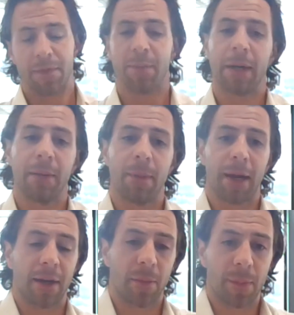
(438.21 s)
Typically
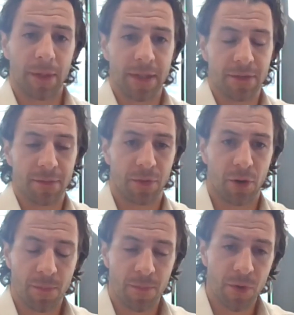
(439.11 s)
backing companies
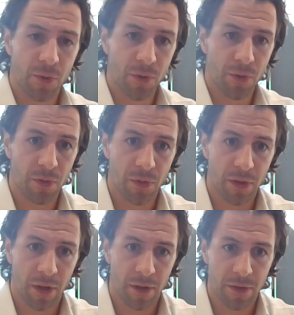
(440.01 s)
from your
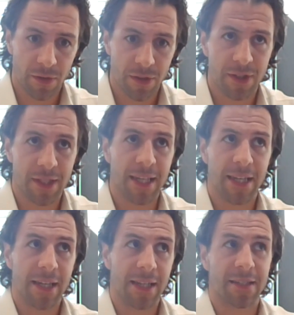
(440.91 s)

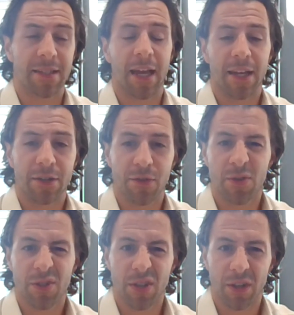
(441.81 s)
seed stage
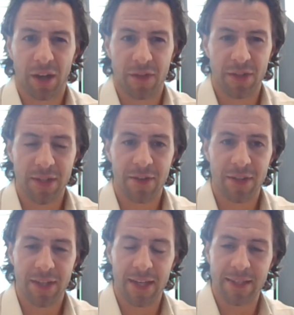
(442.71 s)
through to your
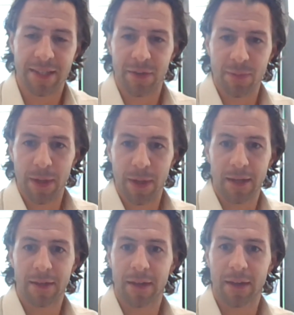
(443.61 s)
Series A, Series
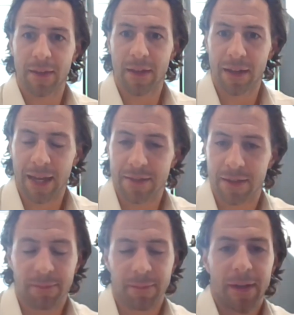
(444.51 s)
B, and then
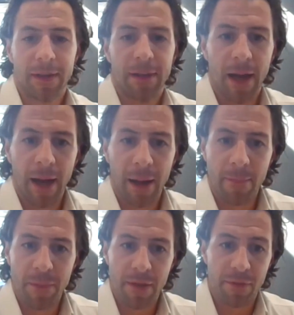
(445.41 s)
later.
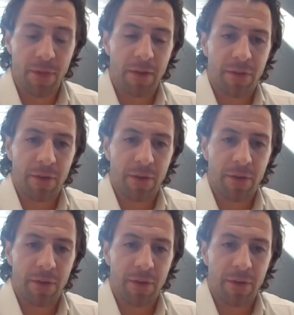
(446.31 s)
If you're